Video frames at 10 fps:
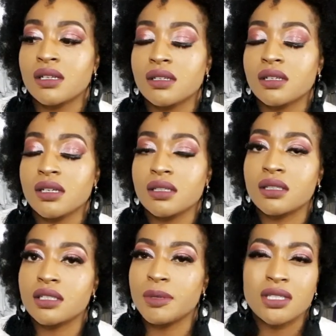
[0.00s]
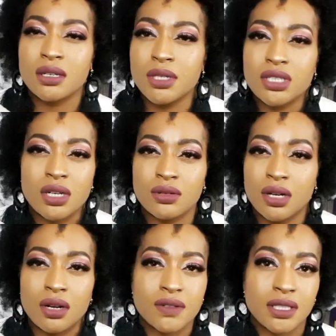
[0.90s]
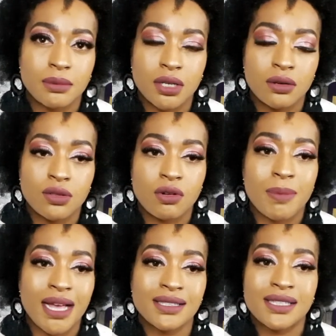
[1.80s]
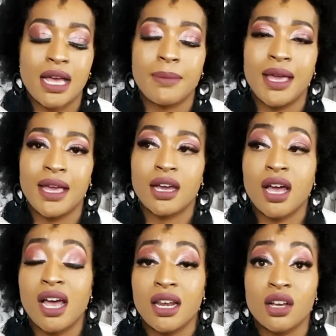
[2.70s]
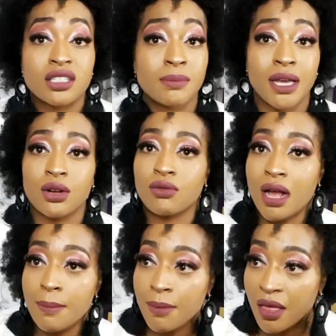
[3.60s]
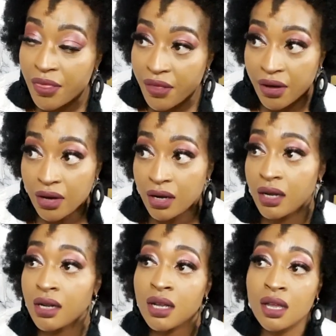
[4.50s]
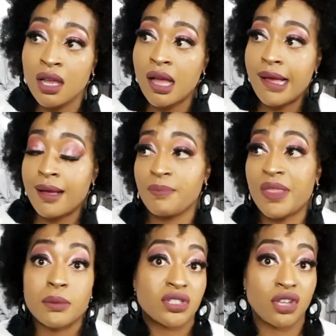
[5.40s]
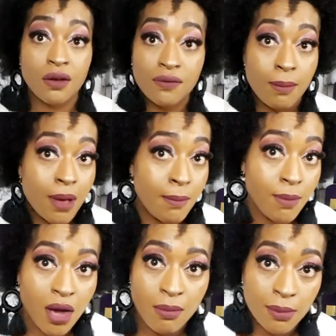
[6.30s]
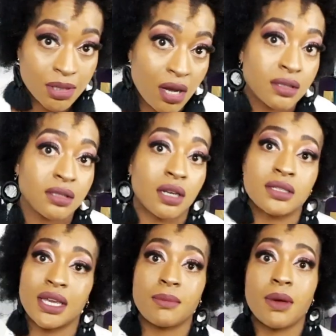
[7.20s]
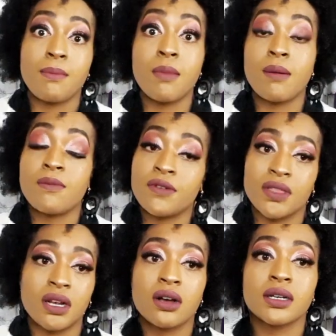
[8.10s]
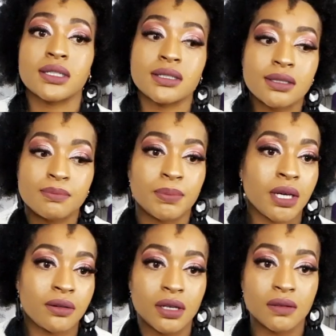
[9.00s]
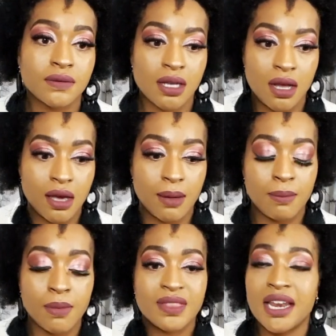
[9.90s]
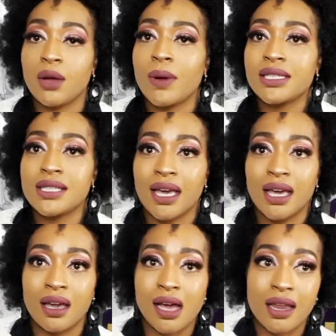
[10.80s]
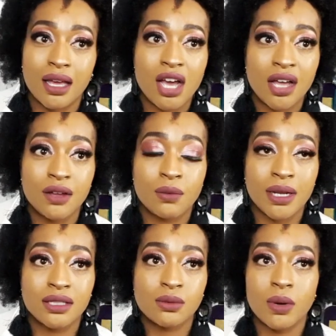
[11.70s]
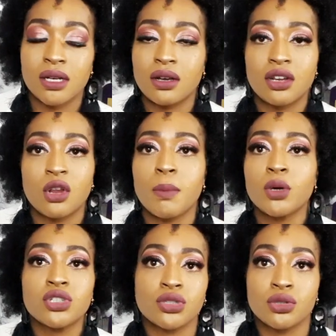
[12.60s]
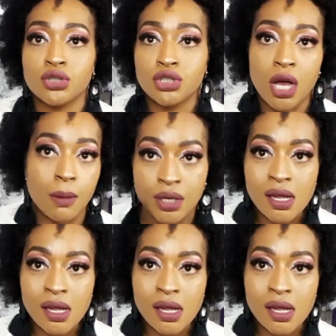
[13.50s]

Just there's been so much going on. Obviously, we're going through a pandemic. I lost my grandmother. That was tough on my mom. I was consolidating my mom for the longest period of time. Then I went out and I kind of went on an emotional shock.